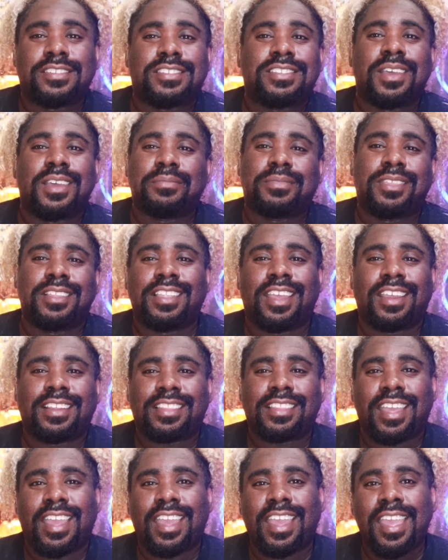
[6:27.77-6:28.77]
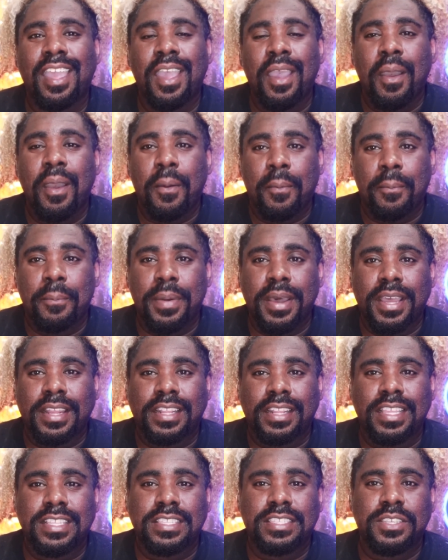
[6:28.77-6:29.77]
something like that.
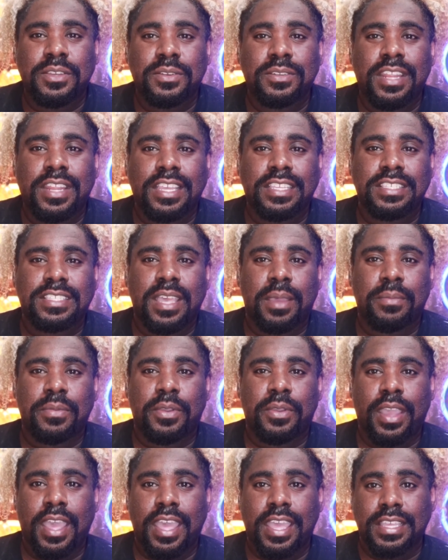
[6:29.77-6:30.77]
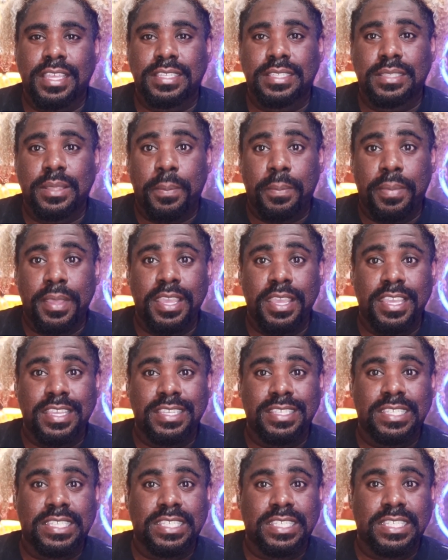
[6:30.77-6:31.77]
But until next time, you guys,
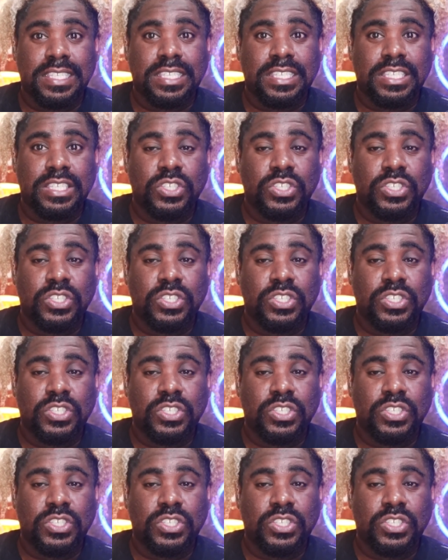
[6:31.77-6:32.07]
peace.